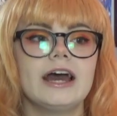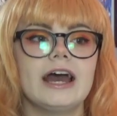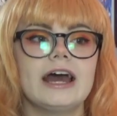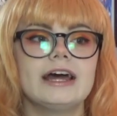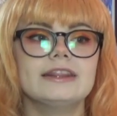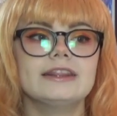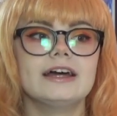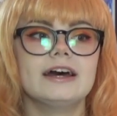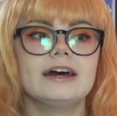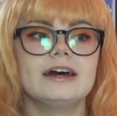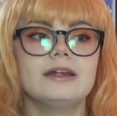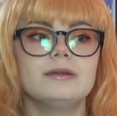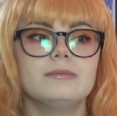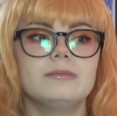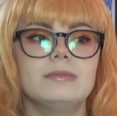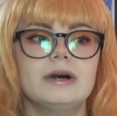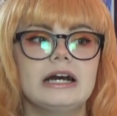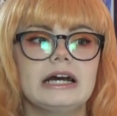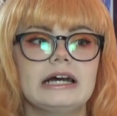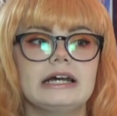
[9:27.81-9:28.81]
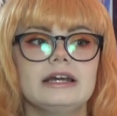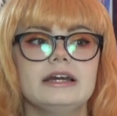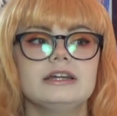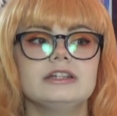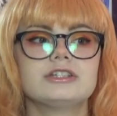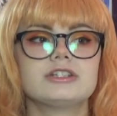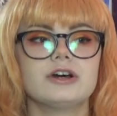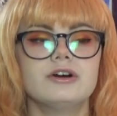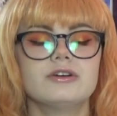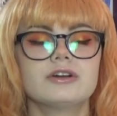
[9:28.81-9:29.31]
and then
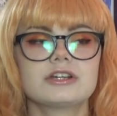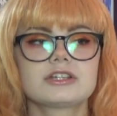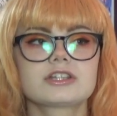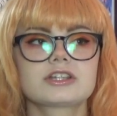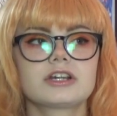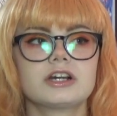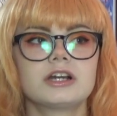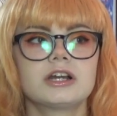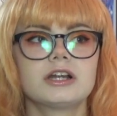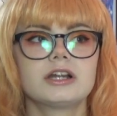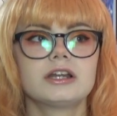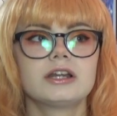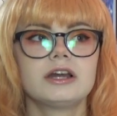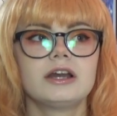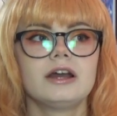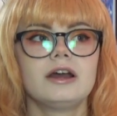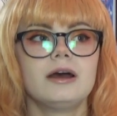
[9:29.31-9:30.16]
my toga skirt,